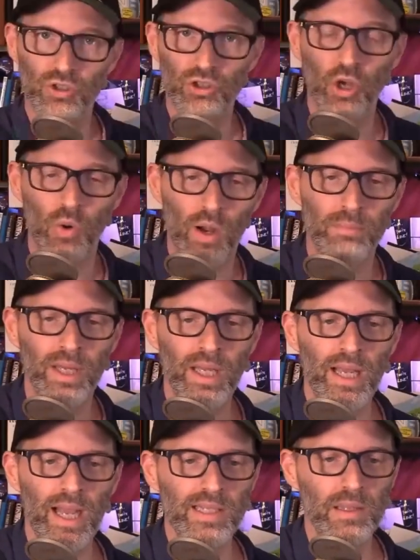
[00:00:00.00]
just show up
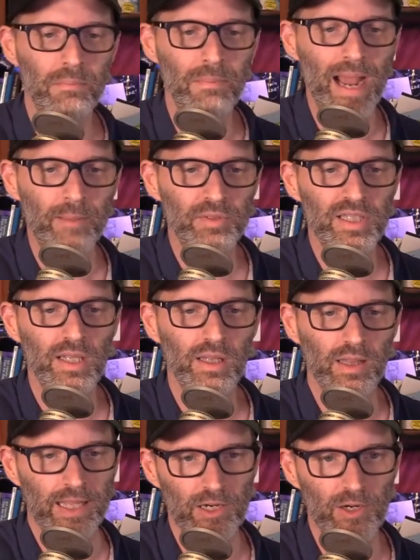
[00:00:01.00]
as a maps
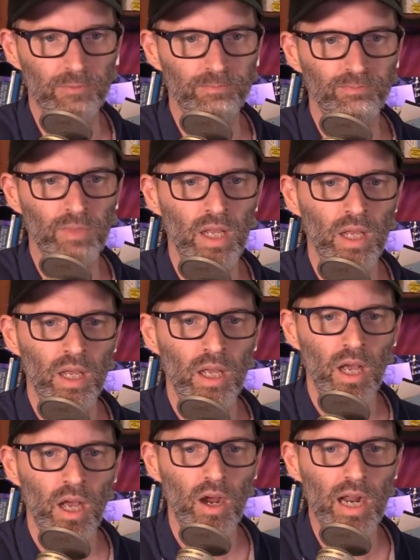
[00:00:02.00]
layer.
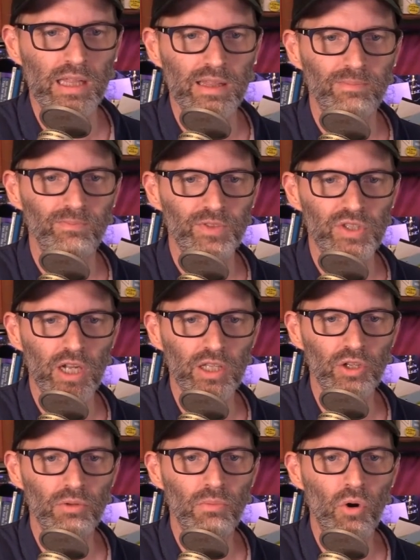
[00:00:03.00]
All right, let's talk
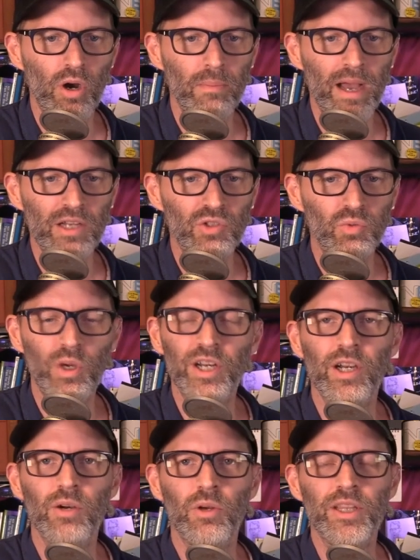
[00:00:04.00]
a little more about
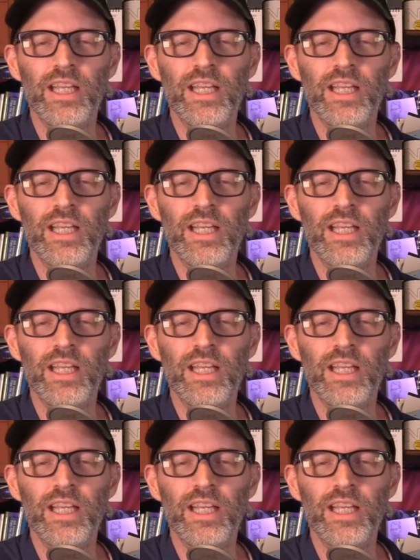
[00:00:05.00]
Twitter,